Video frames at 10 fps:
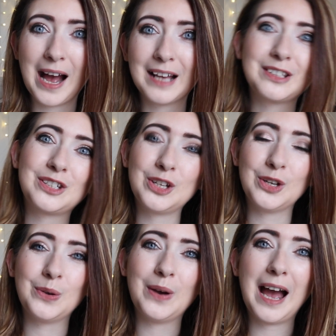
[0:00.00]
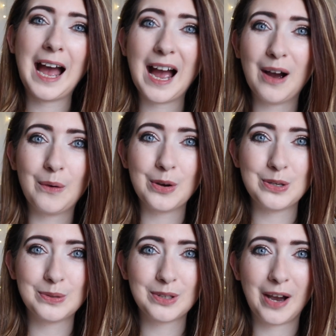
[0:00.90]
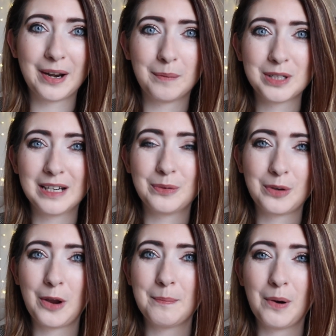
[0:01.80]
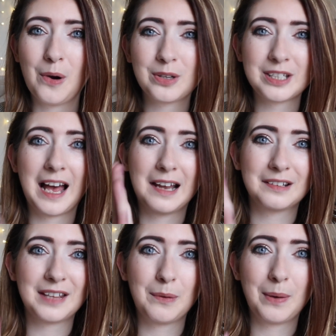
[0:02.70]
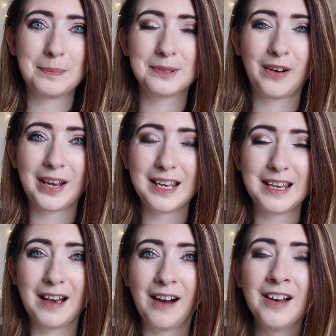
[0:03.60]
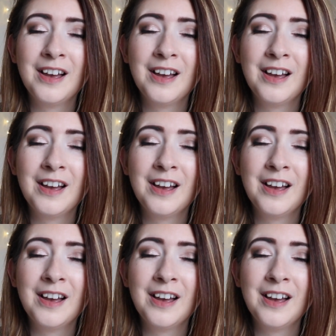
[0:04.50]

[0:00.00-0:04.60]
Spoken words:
as to how you sign up to Little Known Box and their website here.